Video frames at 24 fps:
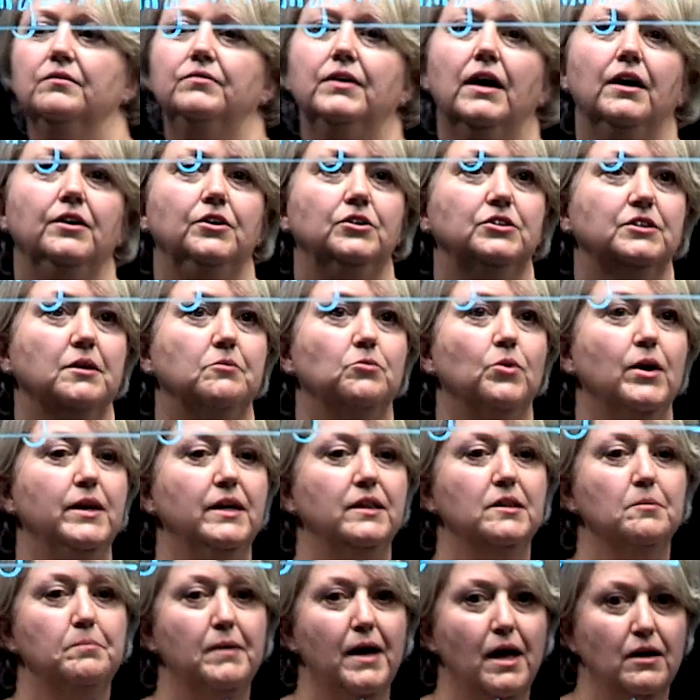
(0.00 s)
values, I'm
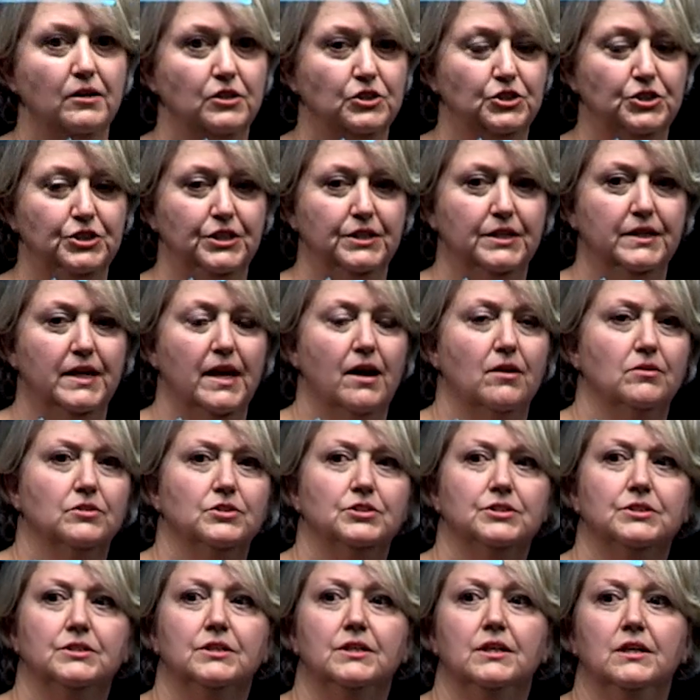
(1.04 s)
writing the balance sheet
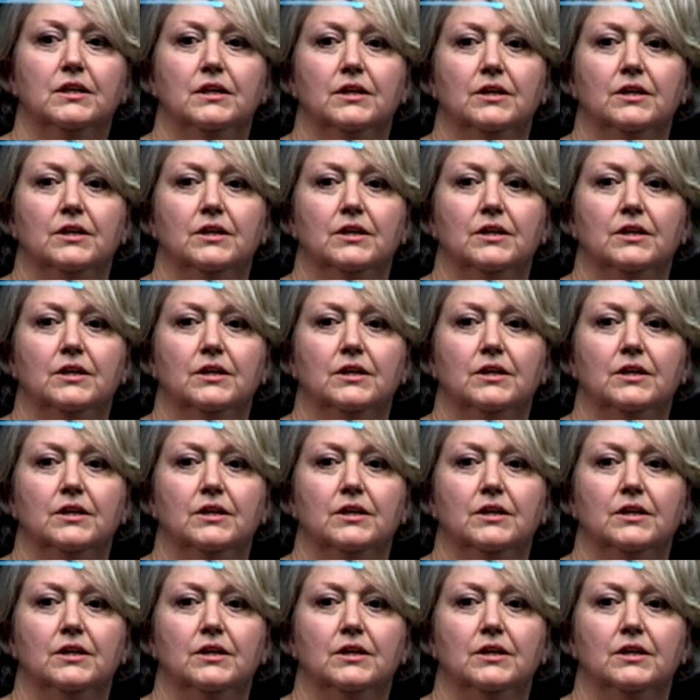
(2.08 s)
accounts.